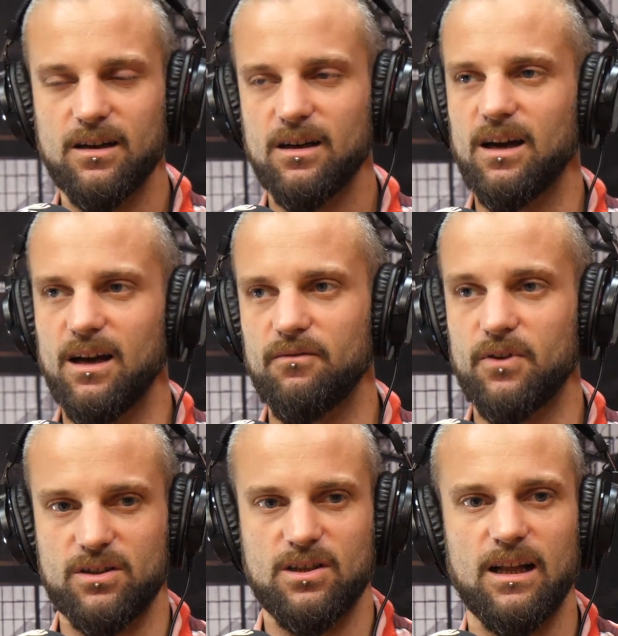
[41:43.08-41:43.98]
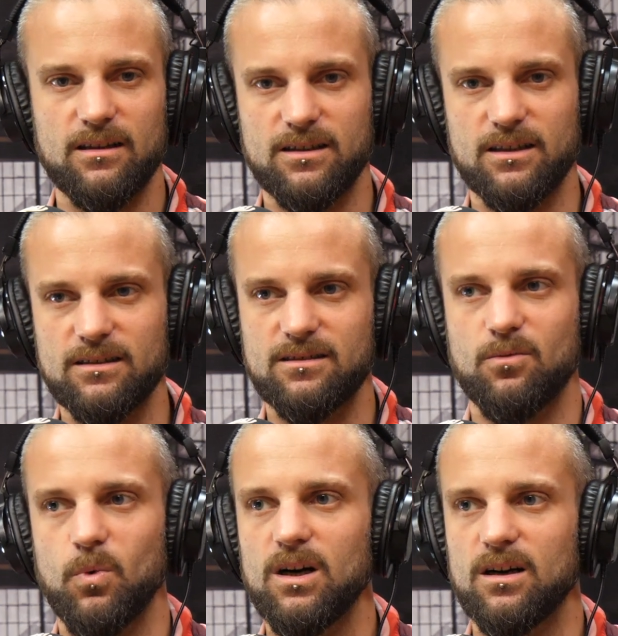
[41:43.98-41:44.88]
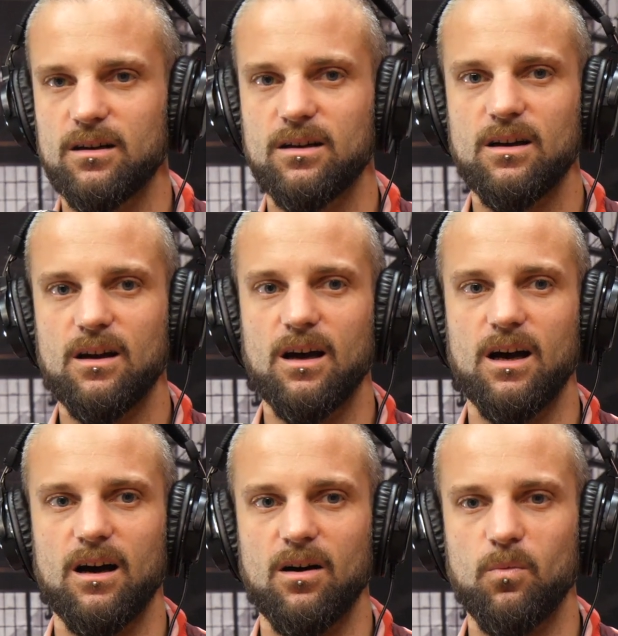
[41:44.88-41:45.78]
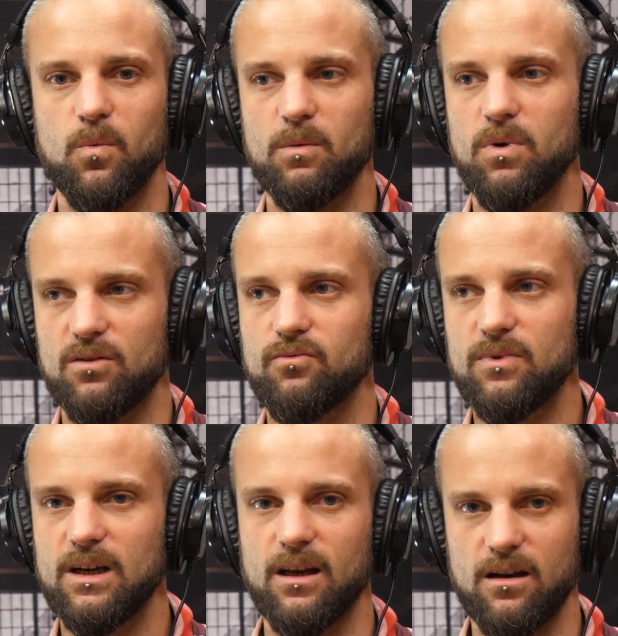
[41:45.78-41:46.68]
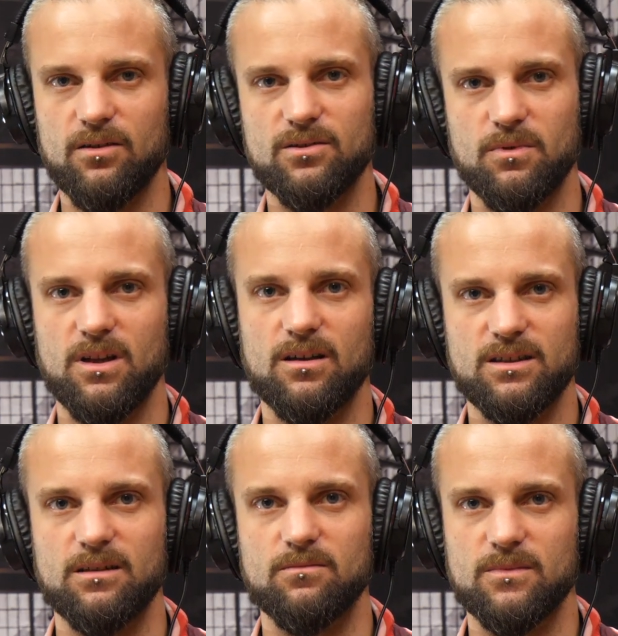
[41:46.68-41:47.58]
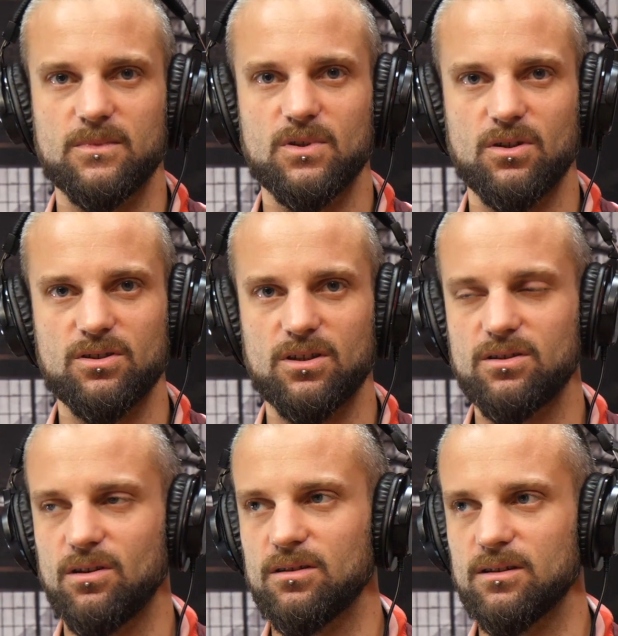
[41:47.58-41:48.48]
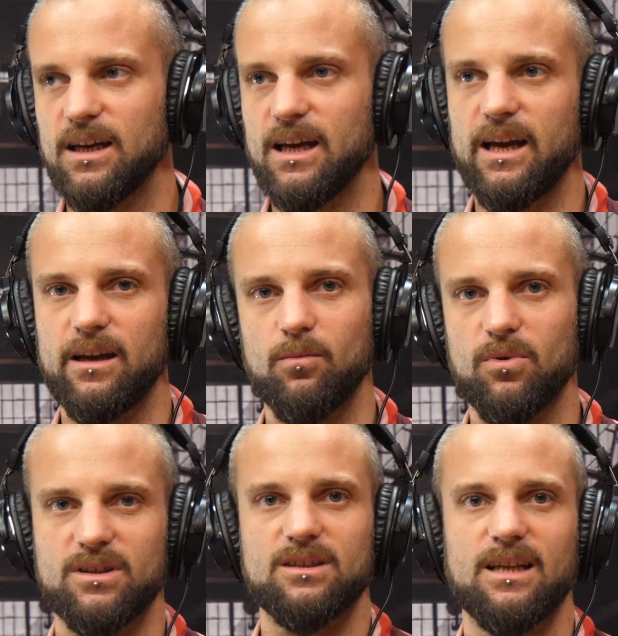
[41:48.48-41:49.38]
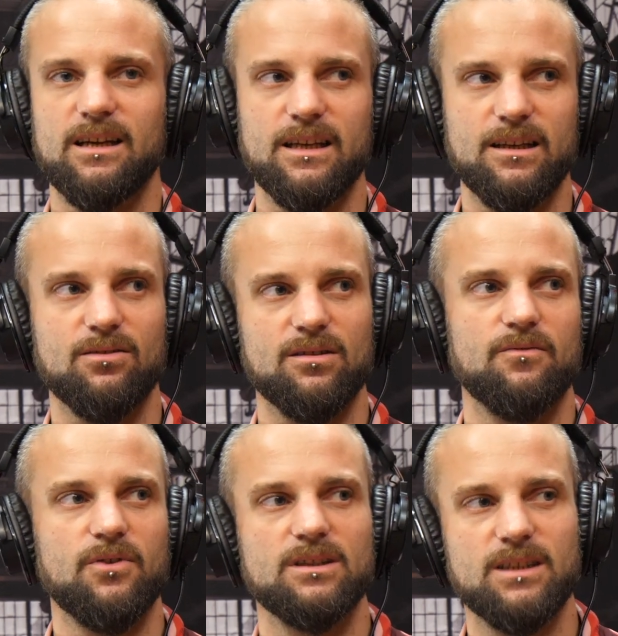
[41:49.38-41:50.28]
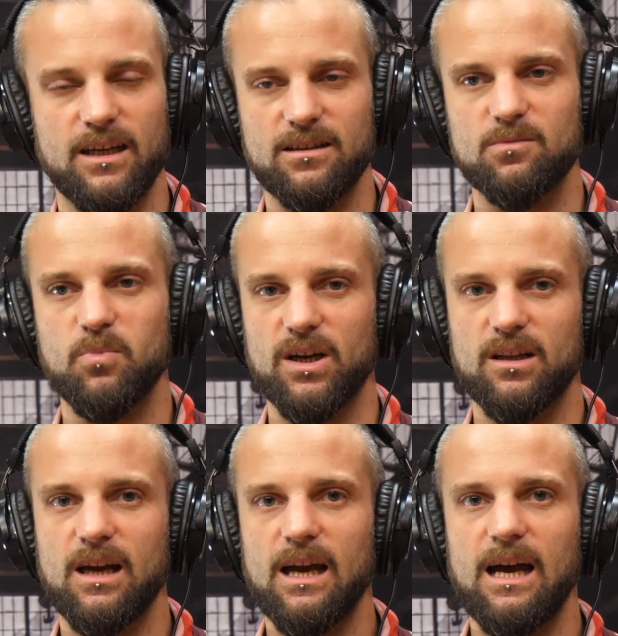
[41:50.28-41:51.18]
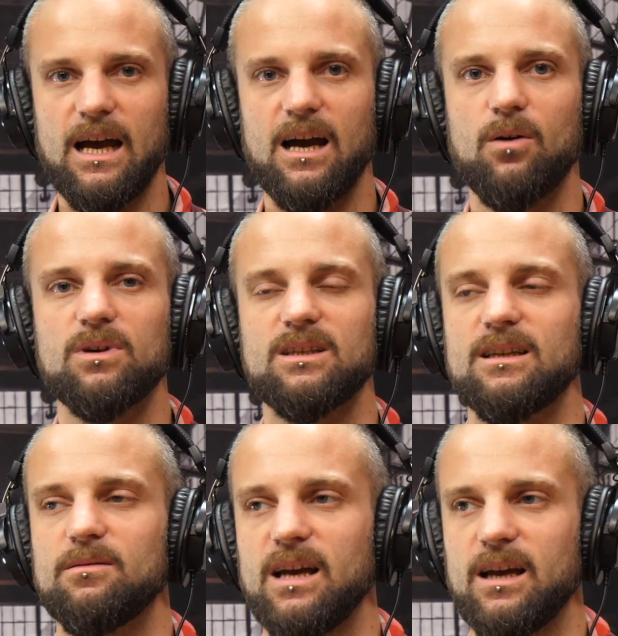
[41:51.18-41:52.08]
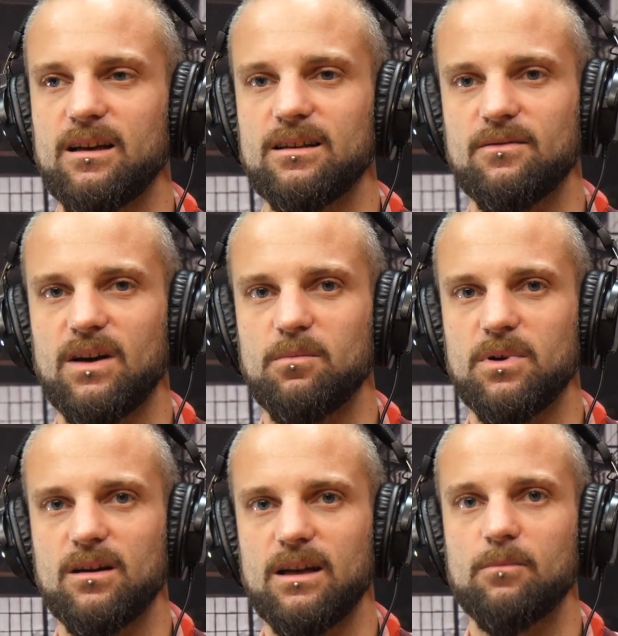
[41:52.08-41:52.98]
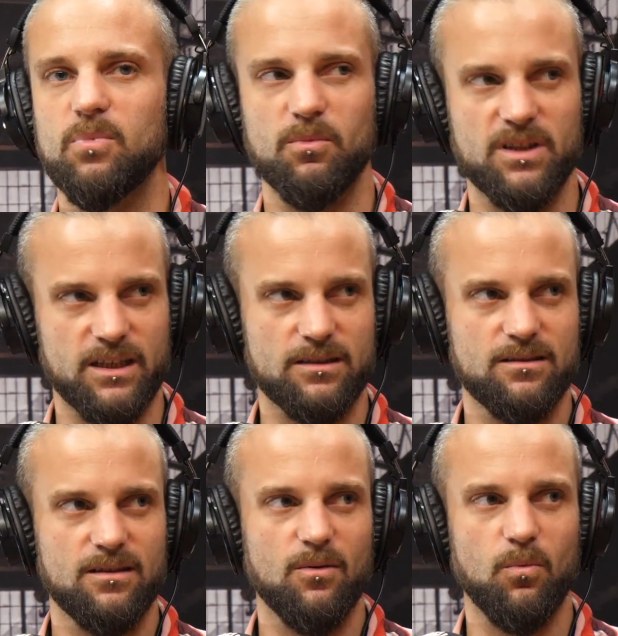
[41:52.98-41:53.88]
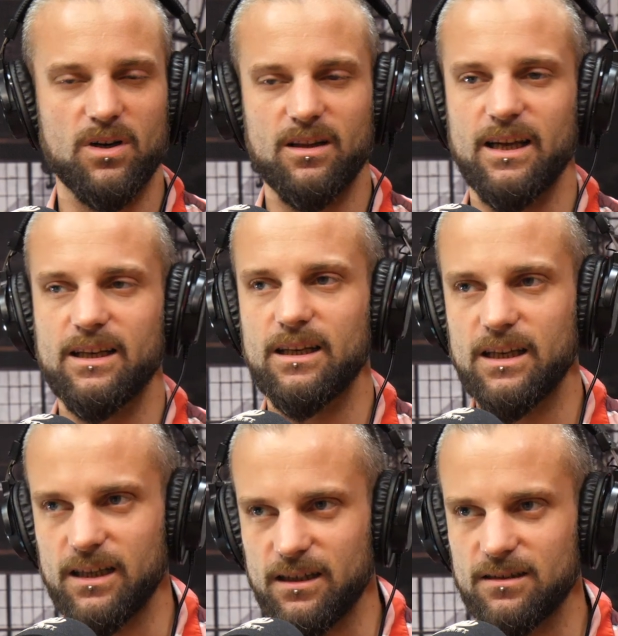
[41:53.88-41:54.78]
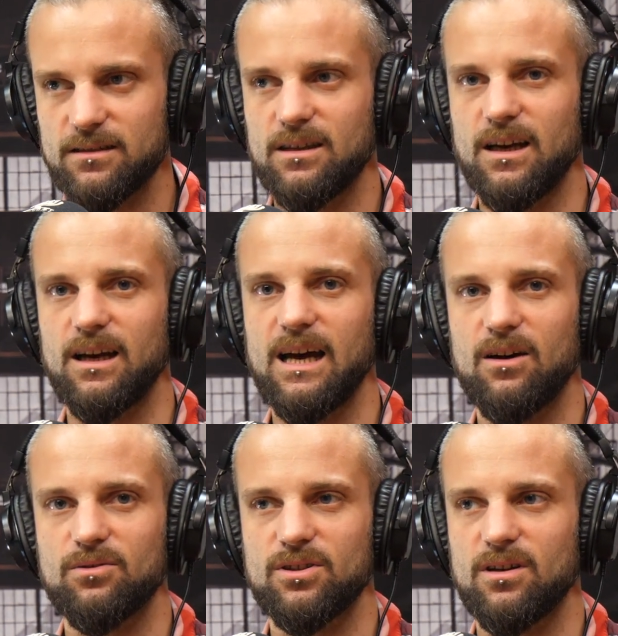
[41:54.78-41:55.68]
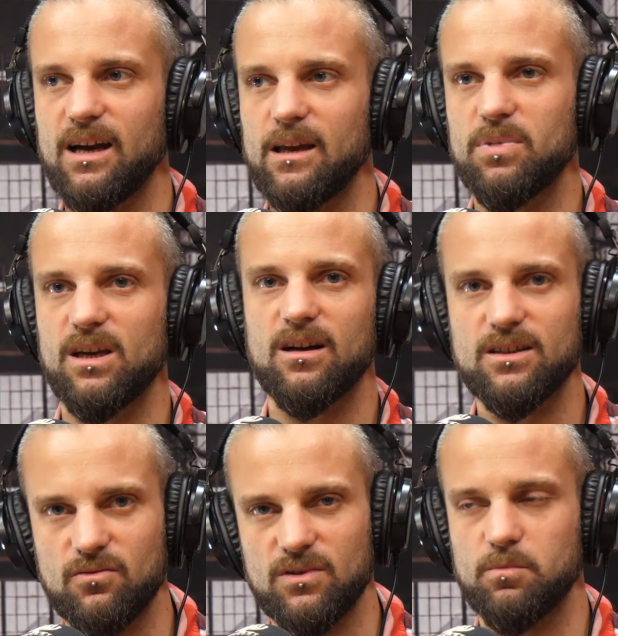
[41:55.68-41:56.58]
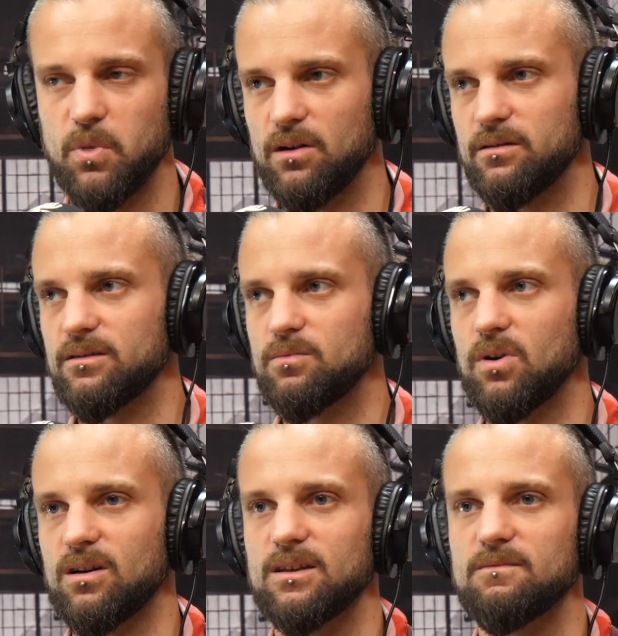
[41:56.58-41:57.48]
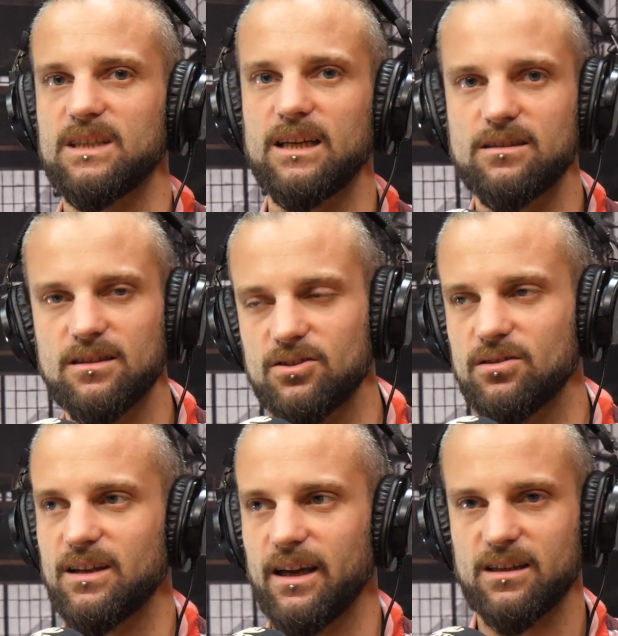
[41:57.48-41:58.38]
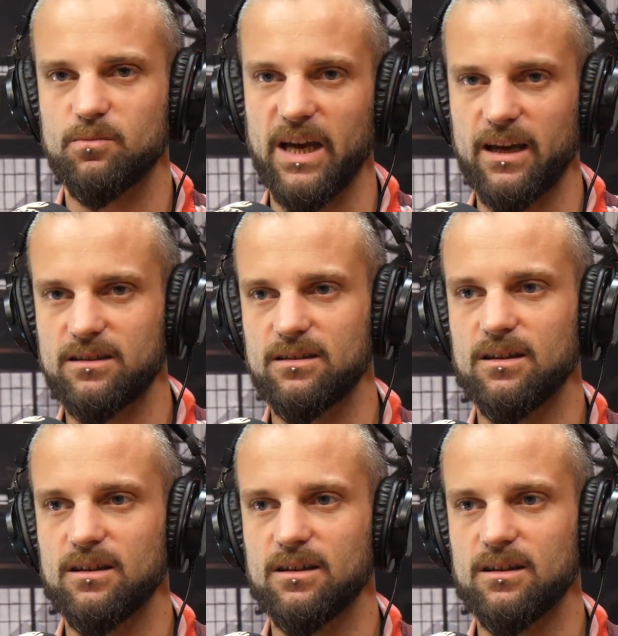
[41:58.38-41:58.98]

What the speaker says: functionality needs to work, we work really closely with our team, not just on, hey, what does that need on the front end, but how would a developer implement this? What do they need? How should our APIs respond? What kind of data should they expect?